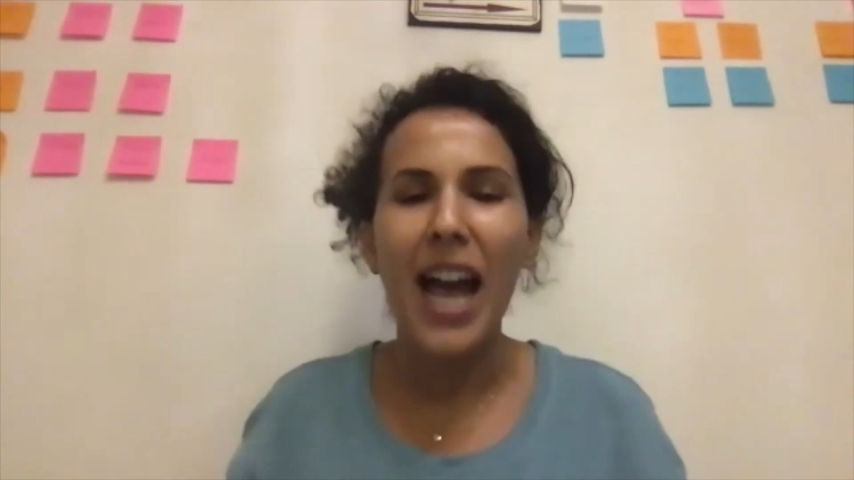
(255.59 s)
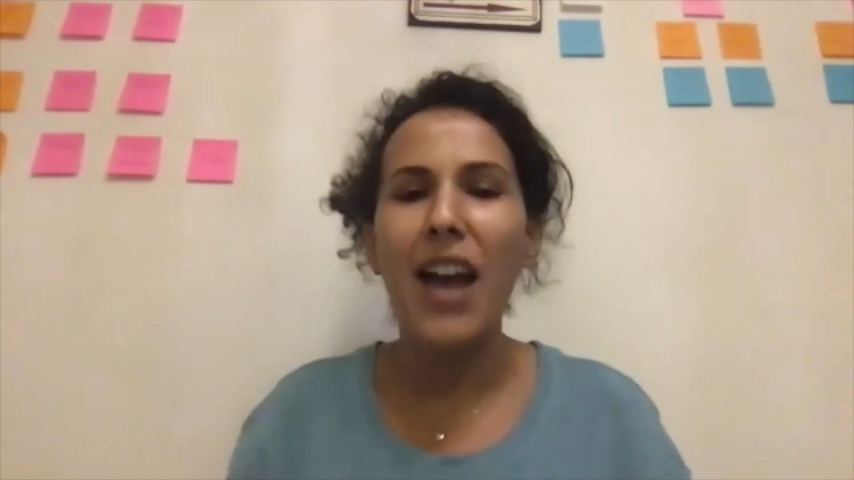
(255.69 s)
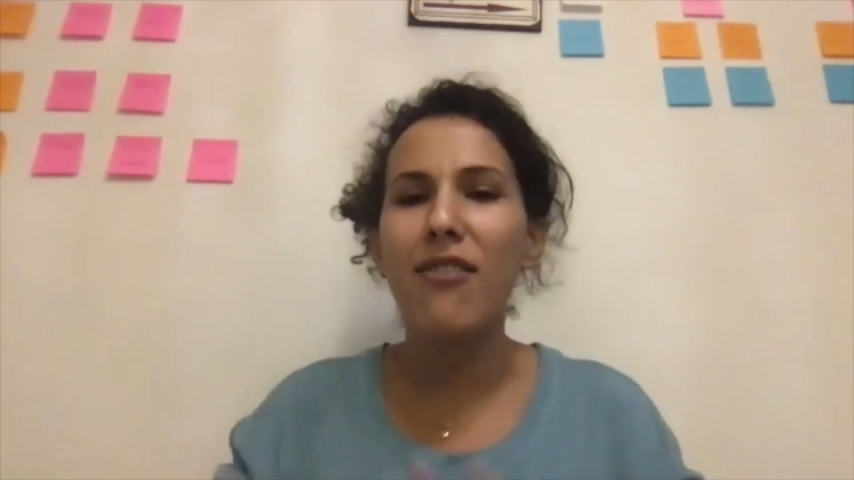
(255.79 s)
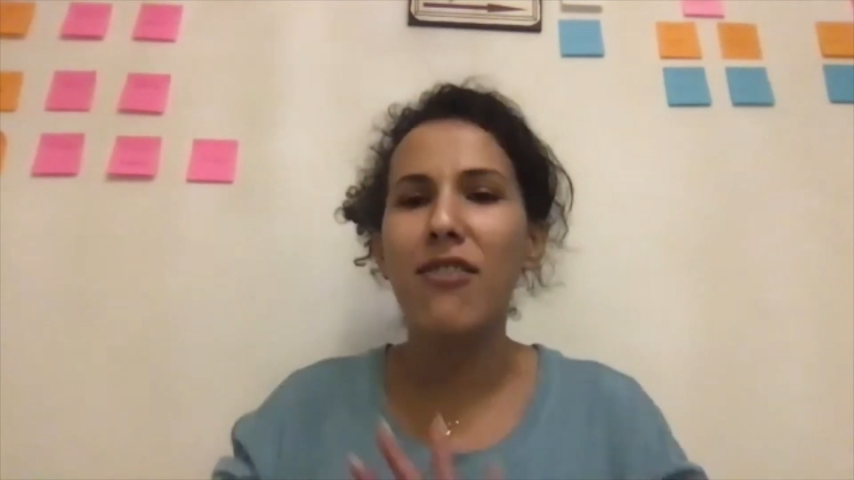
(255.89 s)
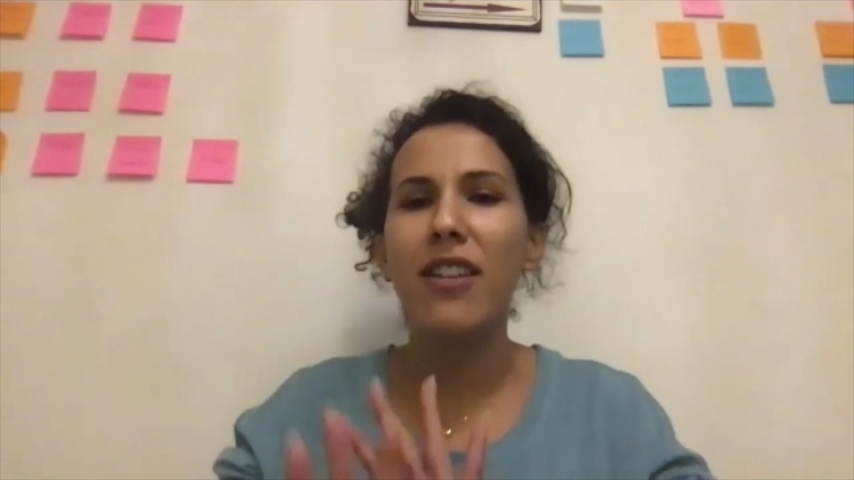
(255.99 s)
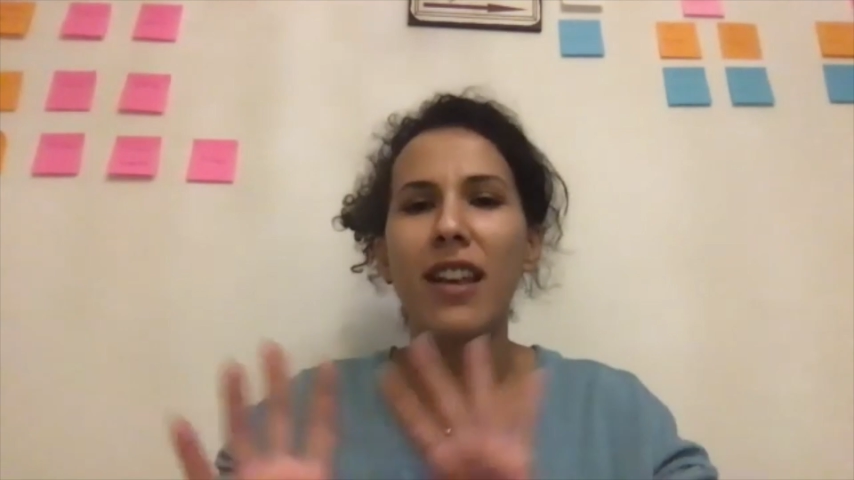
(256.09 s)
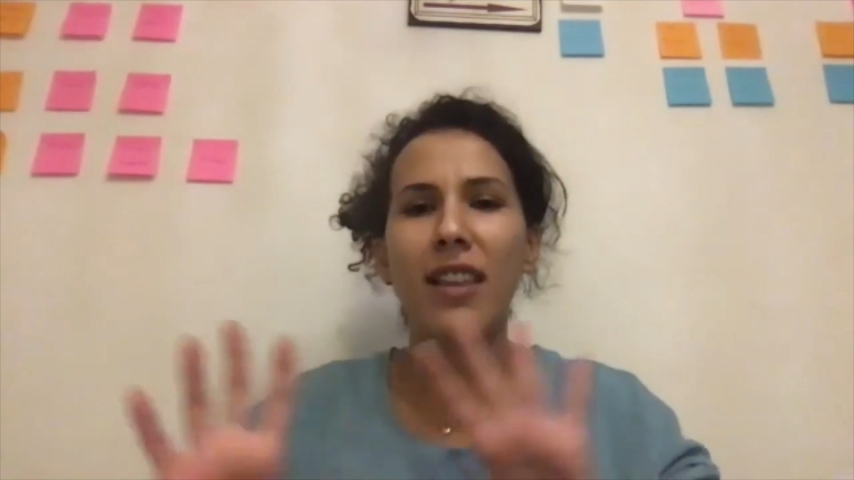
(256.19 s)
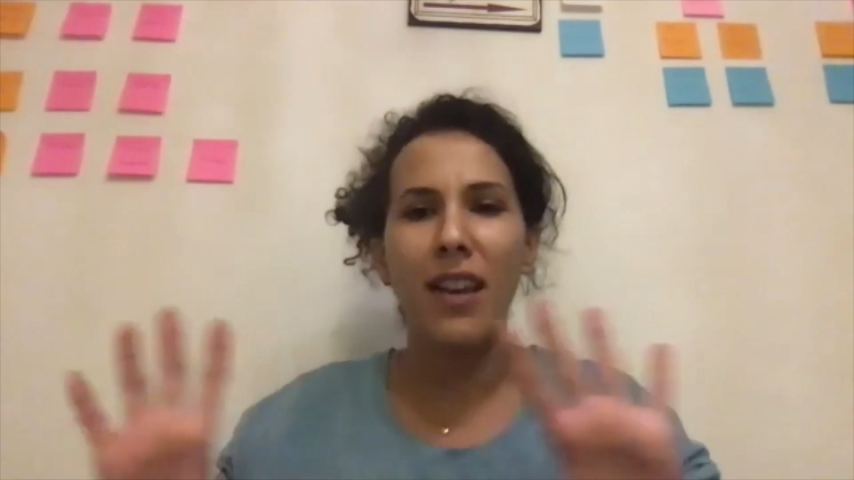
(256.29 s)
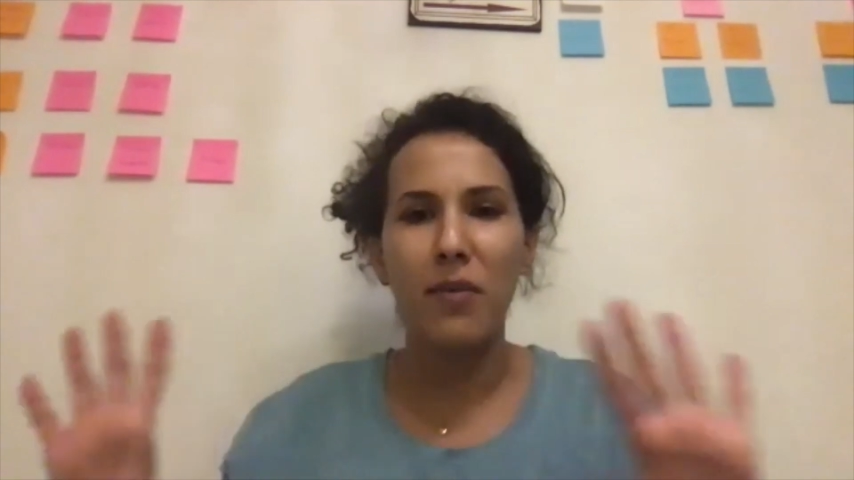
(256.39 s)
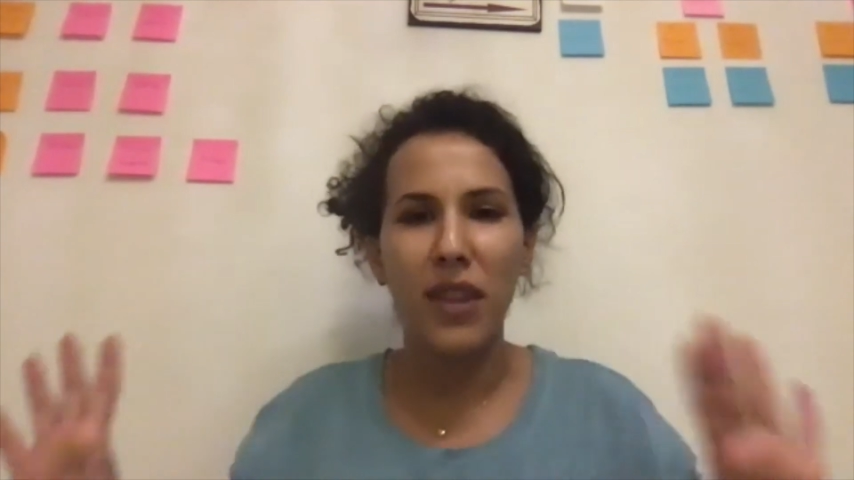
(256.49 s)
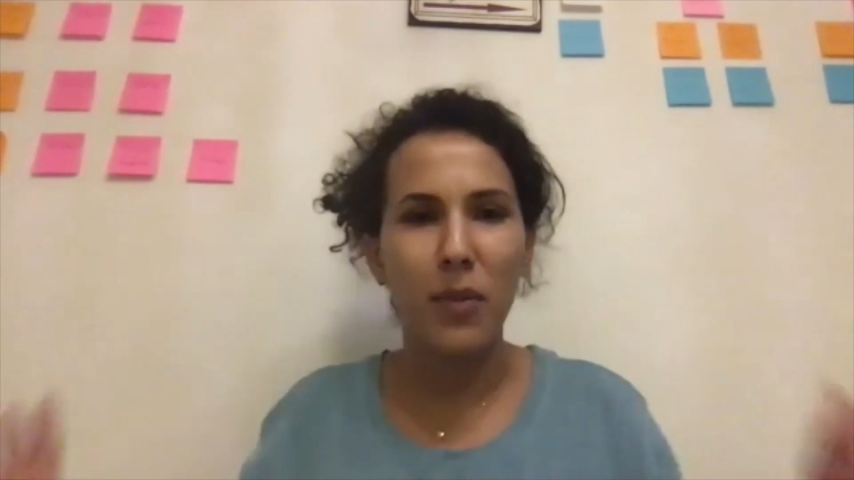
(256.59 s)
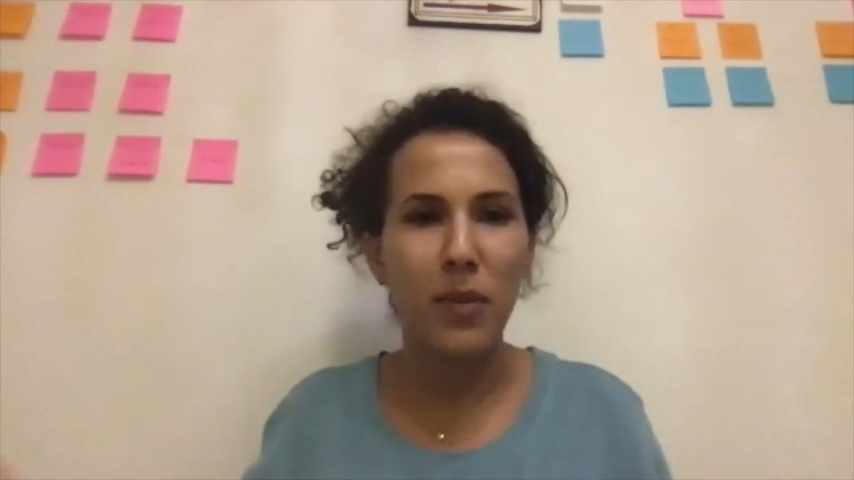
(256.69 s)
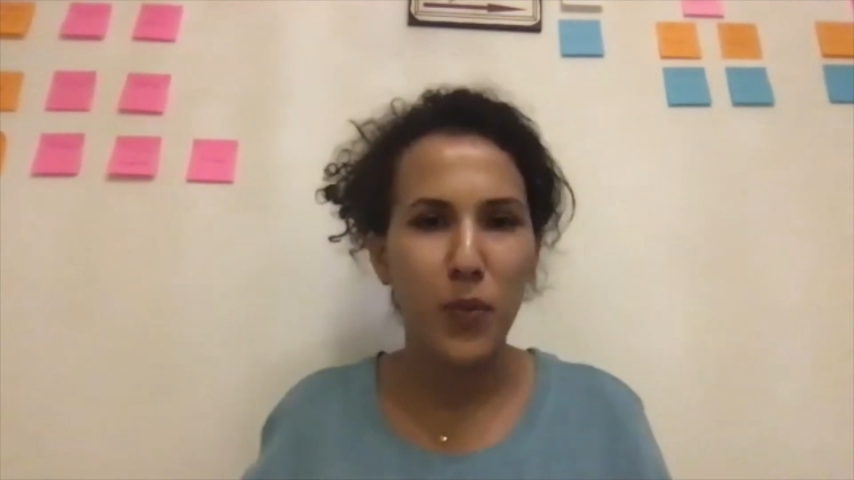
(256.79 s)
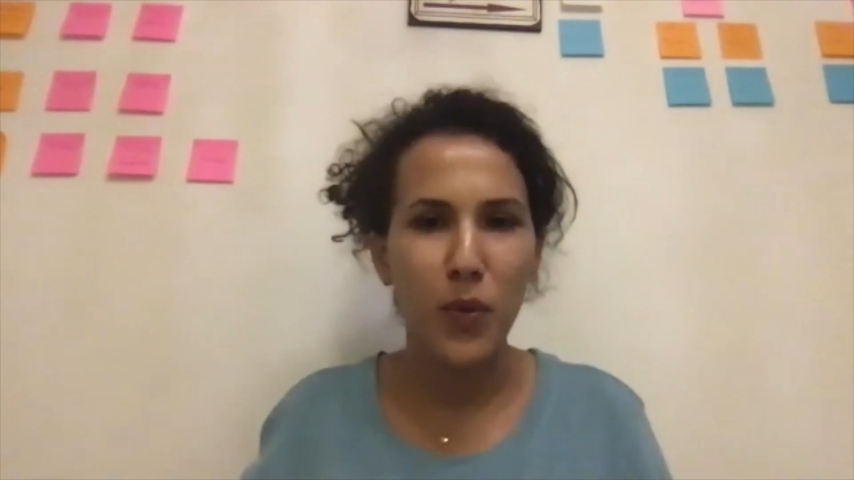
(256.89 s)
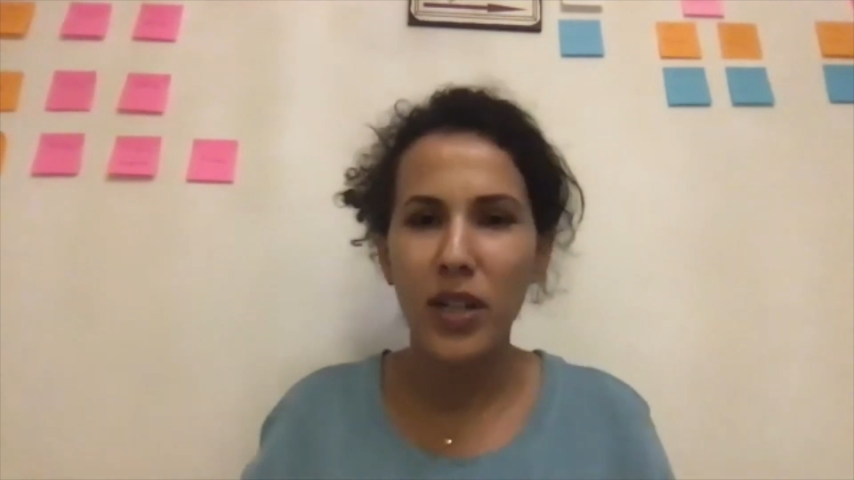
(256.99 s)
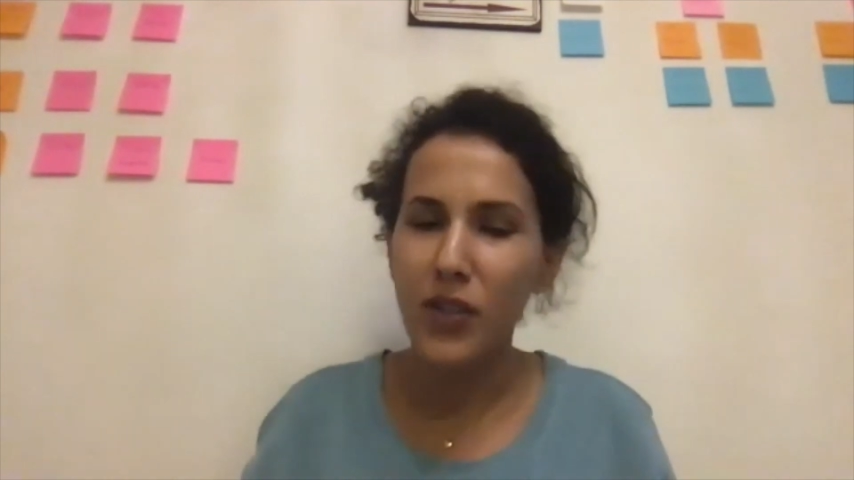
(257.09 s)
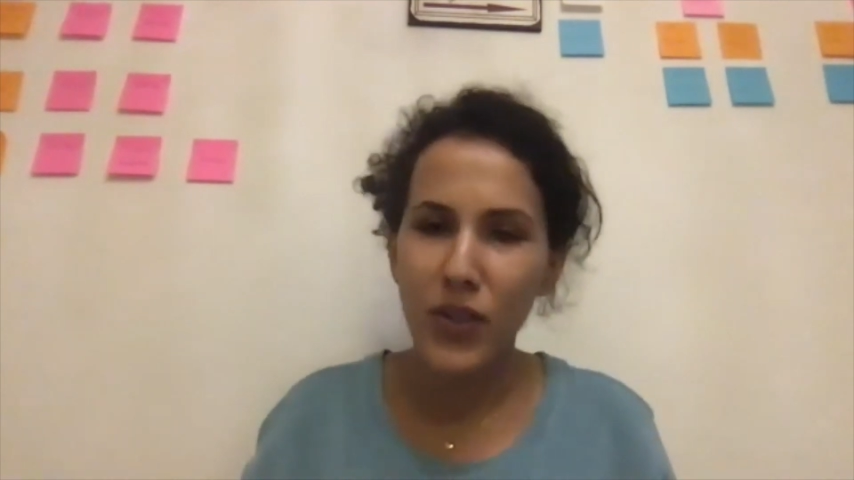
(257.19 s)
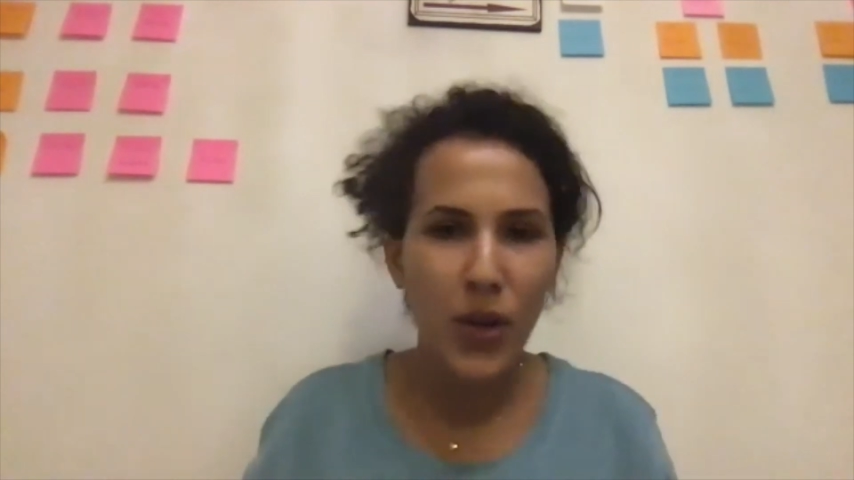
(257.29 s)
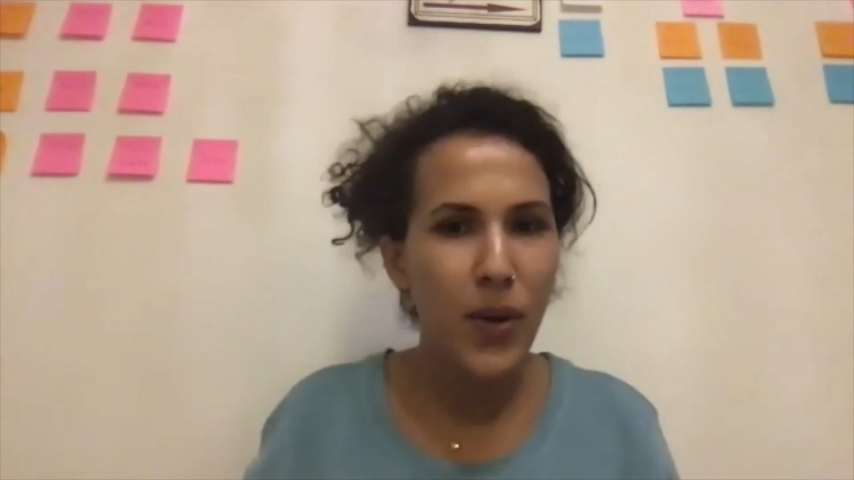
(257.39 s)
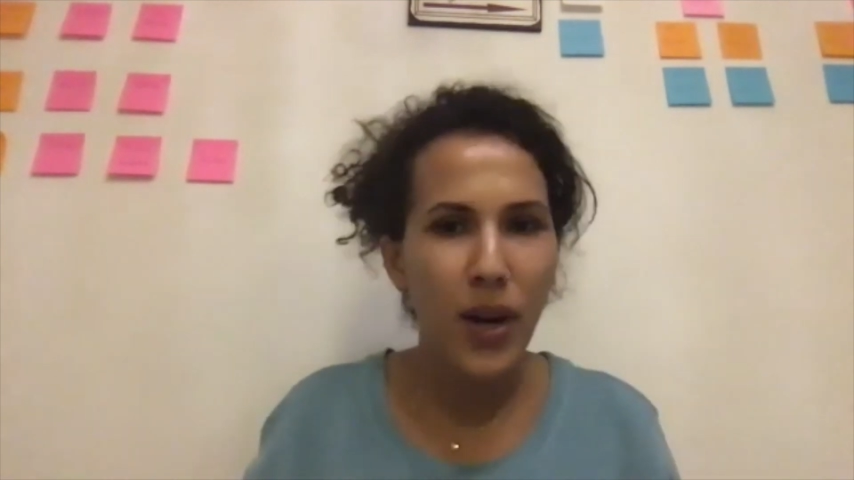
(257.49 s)
everything that they've been working
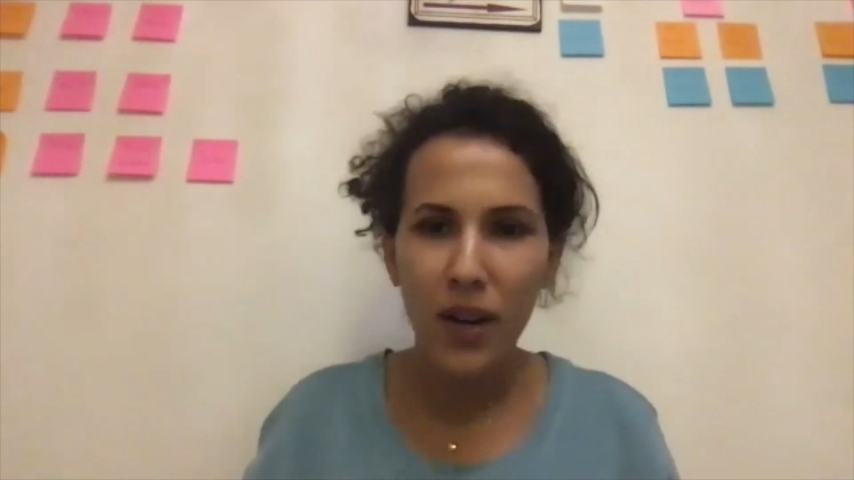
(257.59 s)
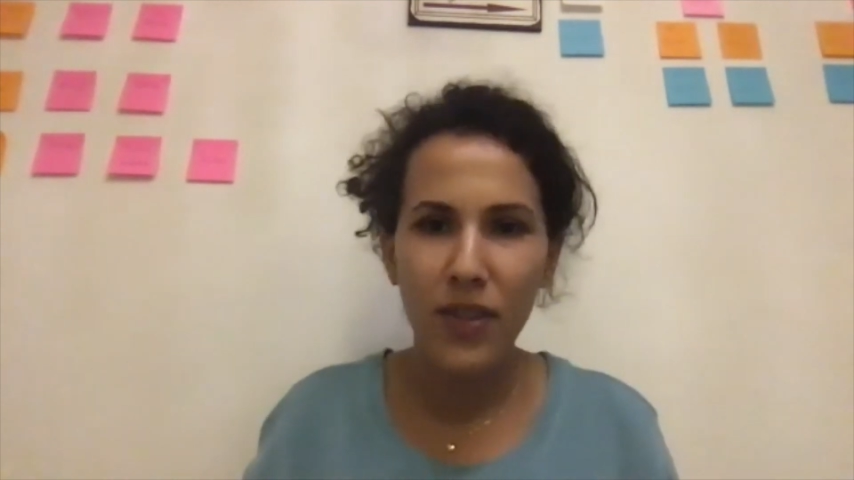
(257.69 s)
so hard